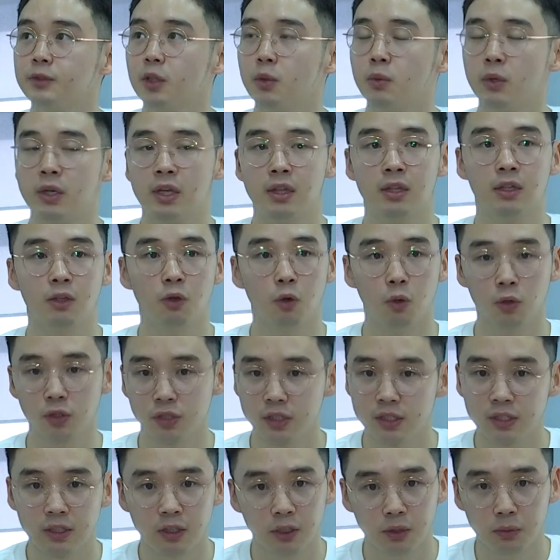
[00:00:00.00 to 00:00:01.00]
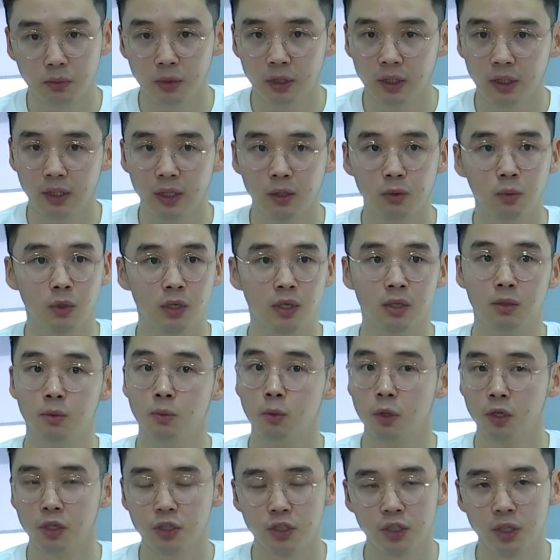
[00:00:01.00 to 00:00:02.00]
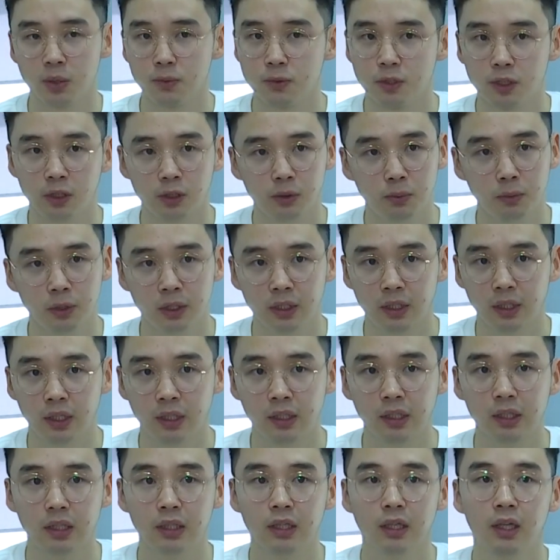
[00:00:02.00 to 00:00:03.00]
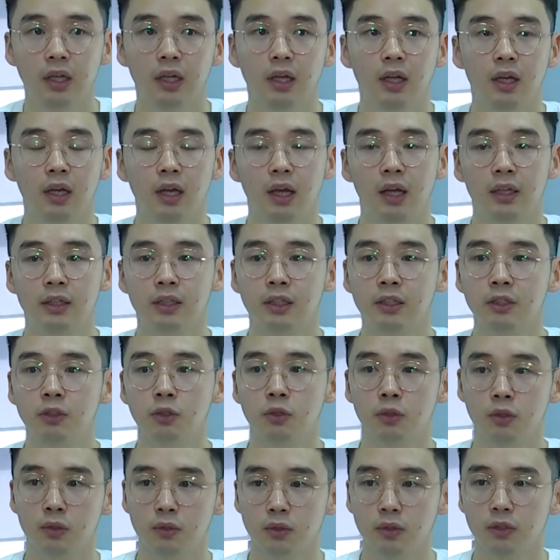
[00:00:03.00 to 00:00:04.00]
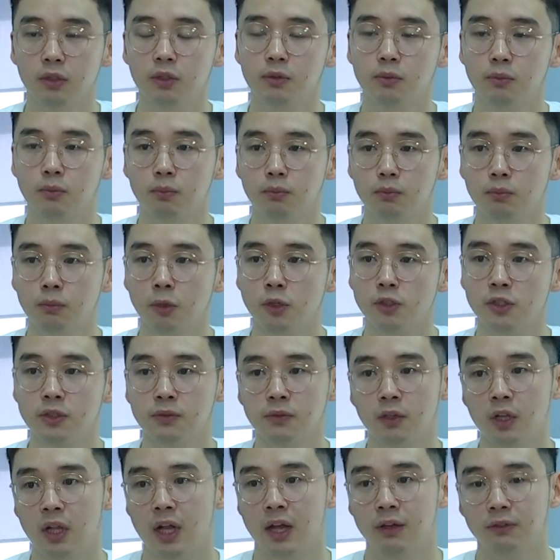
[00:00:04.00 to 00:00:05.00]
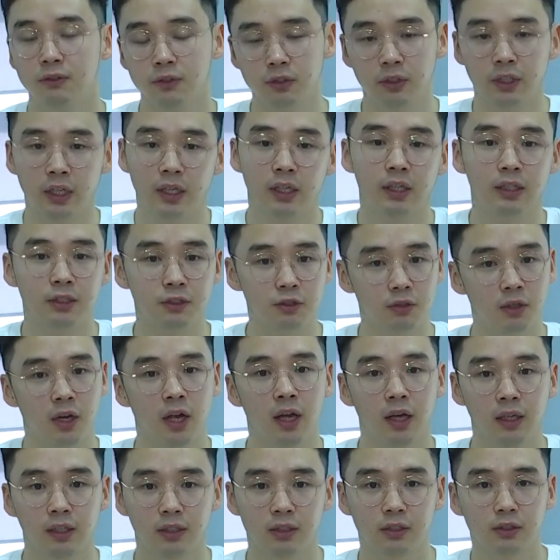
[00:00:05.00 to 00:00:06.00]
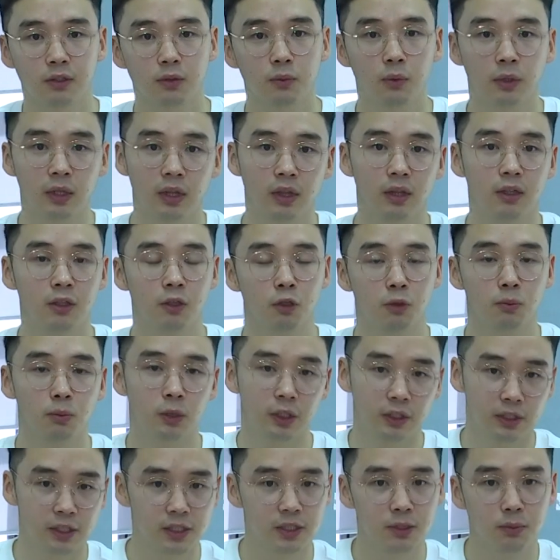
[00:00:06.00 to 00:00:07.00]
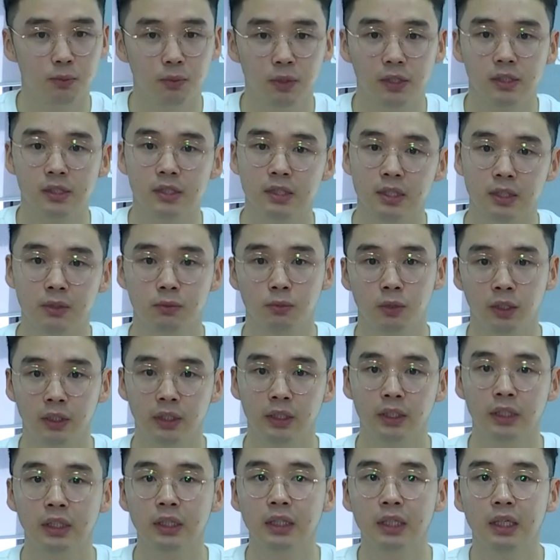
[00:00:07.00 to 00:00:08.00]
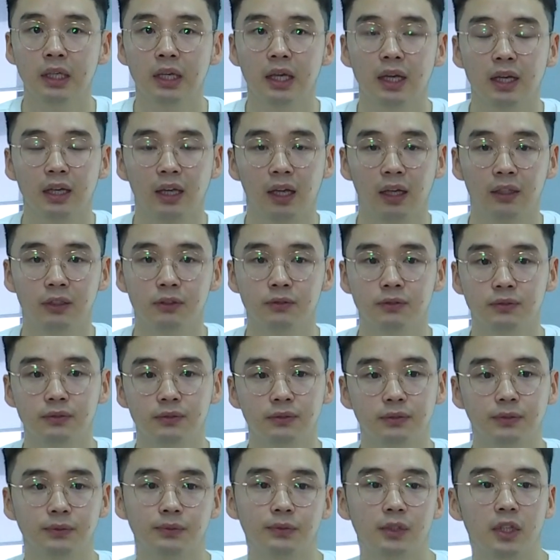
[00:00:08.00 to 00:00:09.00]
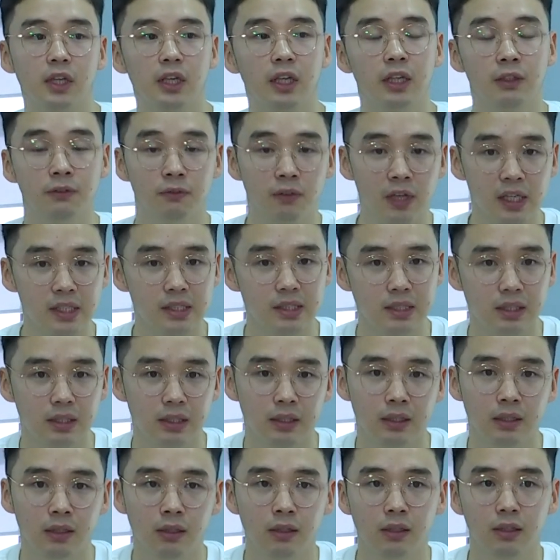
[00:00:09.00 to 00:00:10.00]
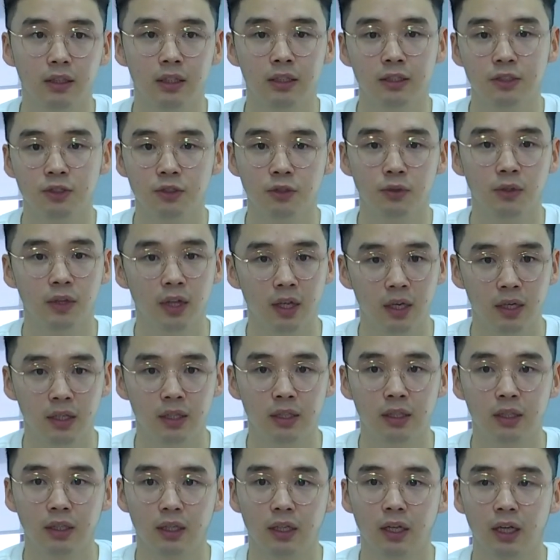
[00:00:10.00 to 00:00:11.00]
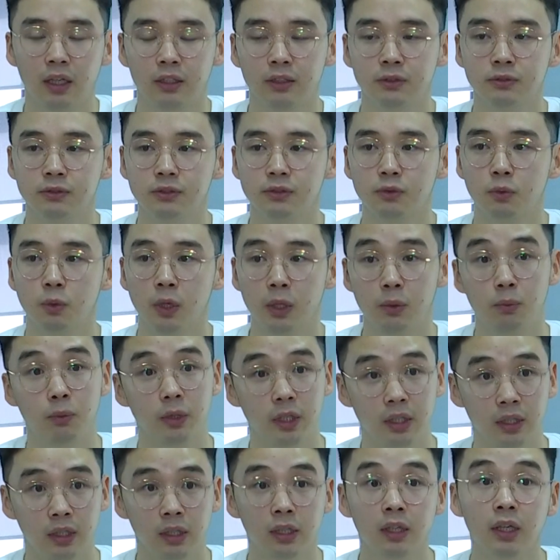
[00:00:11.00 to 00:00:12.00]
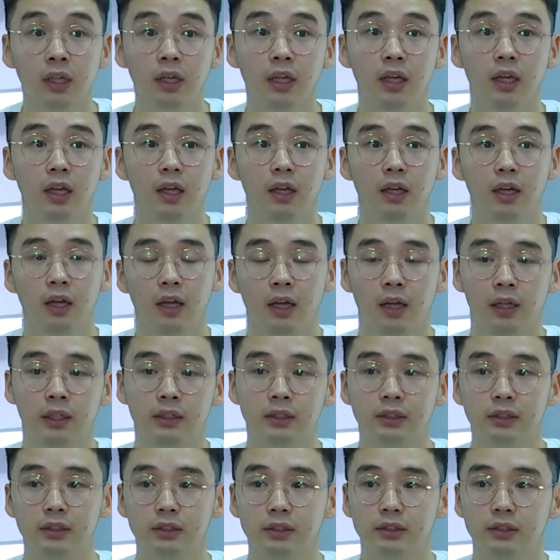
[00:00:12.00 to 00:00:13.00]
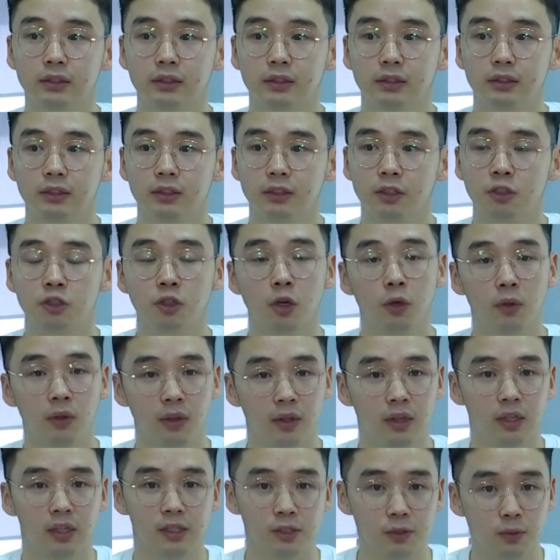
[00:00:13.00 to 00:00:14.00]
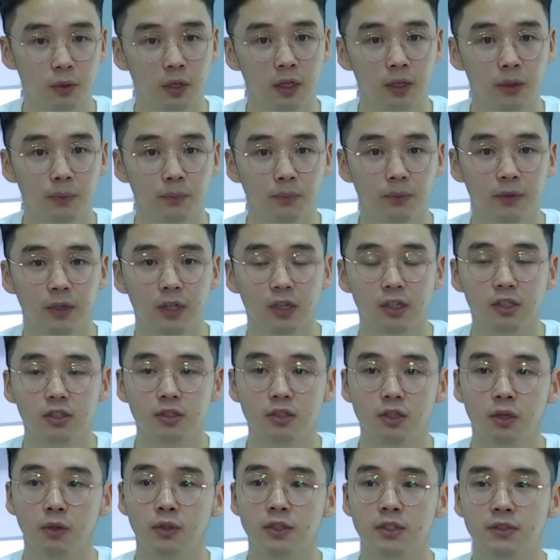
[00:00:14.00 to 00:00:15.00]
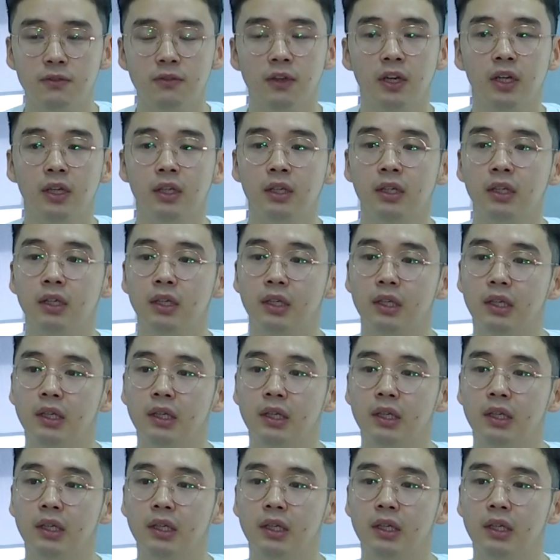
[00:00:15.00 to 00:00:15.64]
what are the courses going to be like, what are the workshops going to be like, and then you most of all have to interact with your participants and really kind of invest into their kind of well-being and growth as well. So it's very